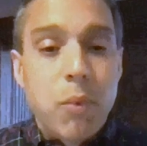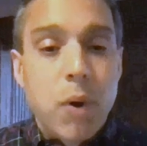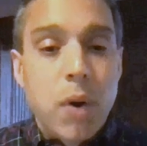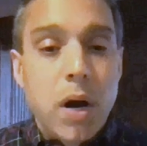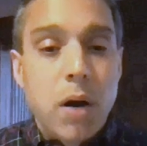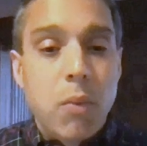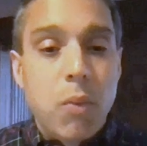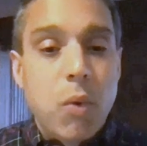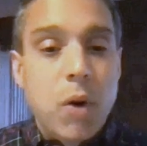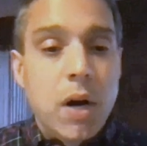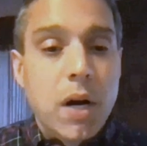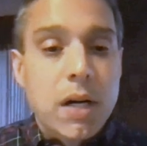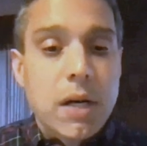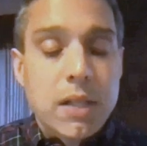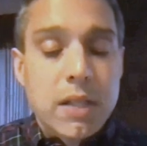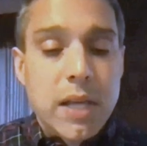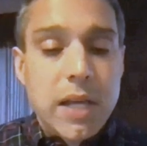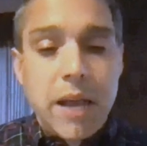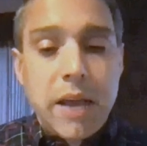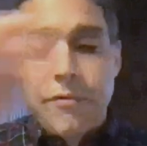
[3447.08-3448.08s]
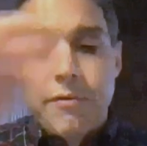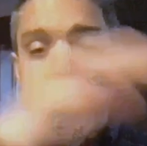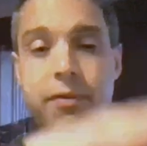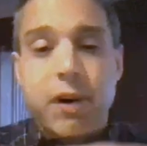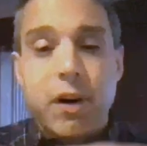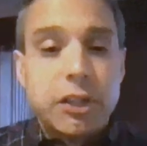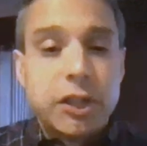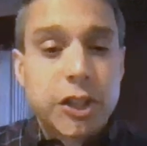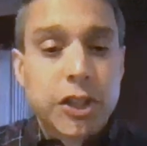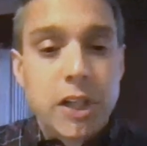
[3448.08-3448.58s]
what was a
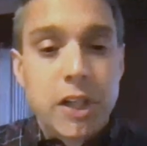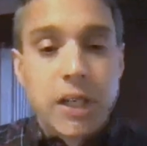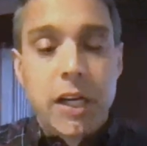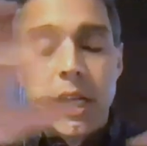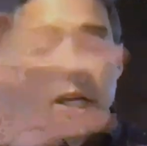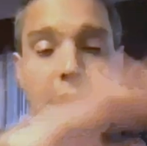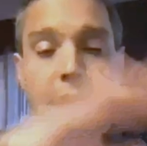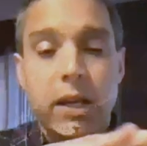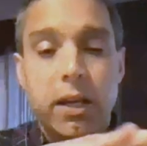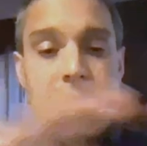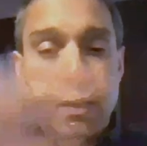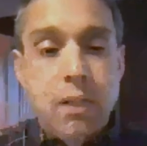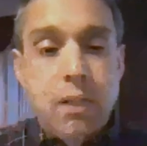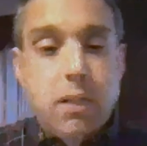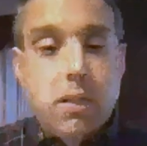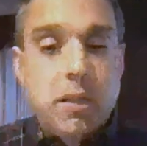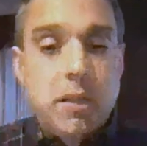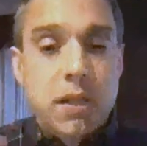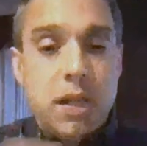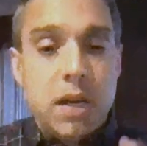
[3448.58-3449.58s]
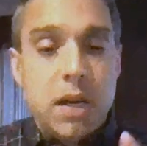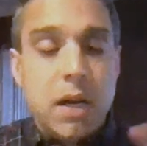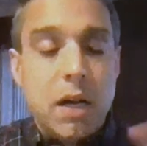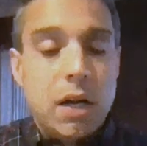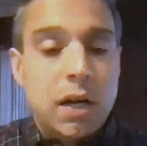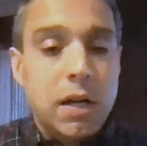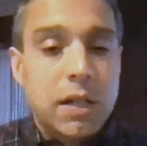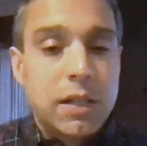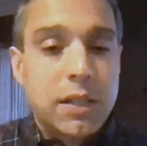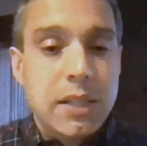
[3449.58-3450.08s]
functioning
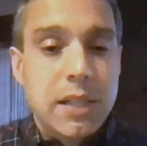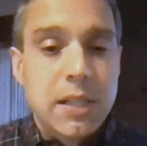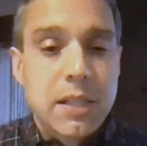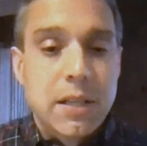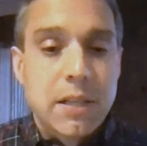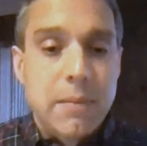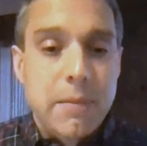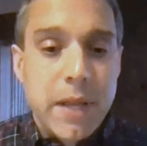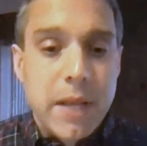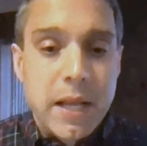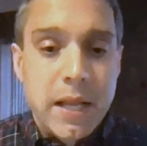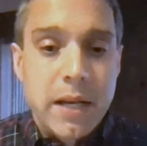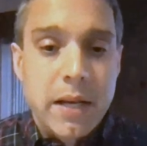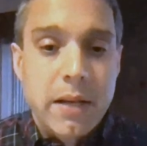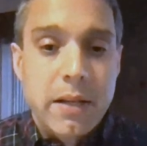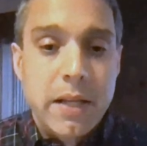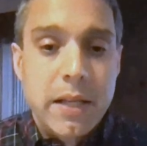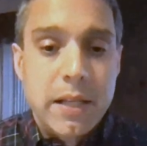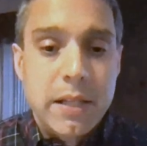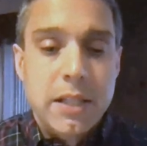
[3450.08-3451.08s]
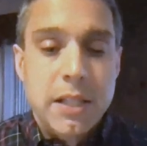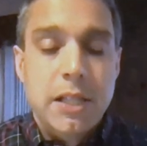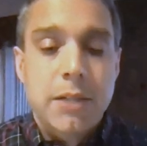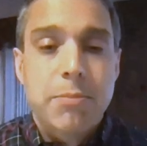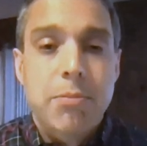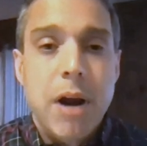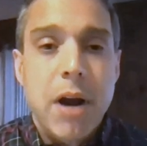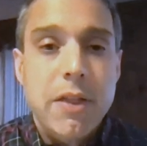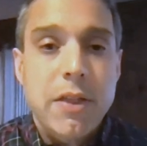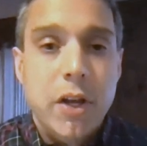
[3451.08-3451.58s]
system that
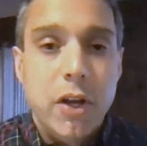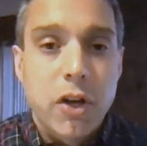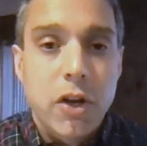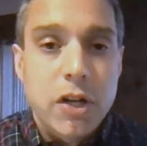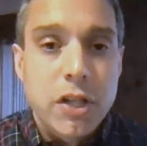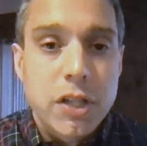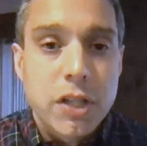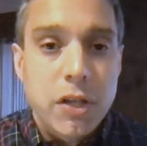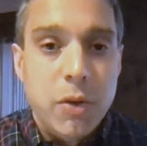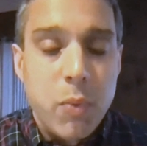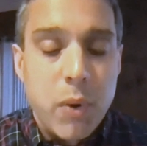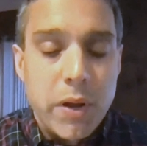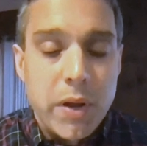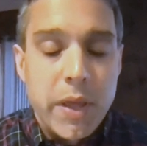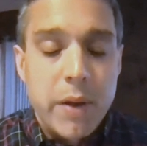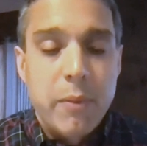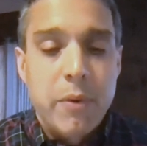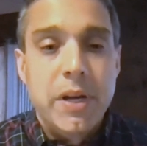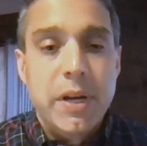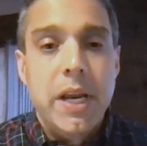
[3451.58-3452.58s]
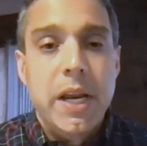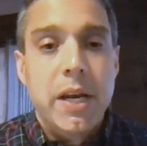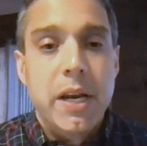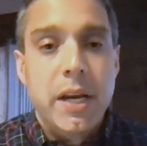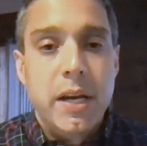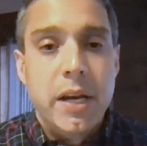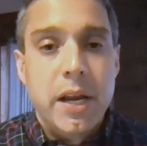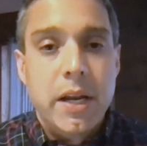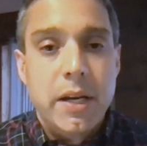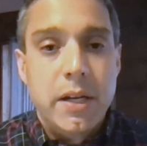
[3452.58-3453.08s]
spread the goods to where they were
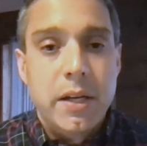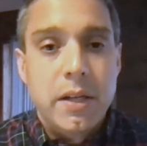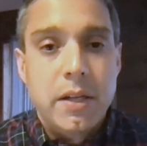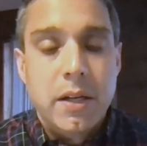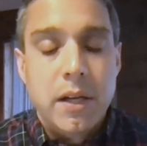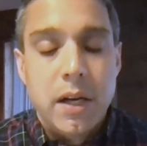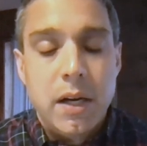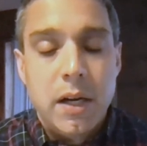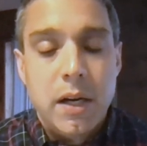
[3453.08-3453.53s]
needed and